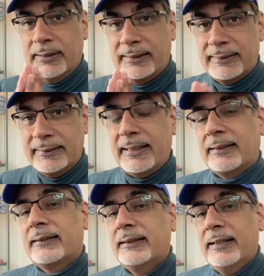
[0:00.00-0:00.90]
it's
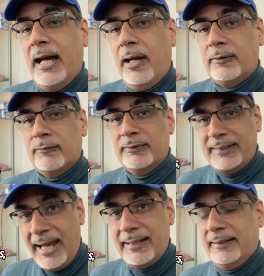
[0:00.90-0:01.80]
6 out of
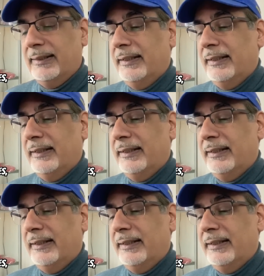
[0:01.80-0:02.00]
10,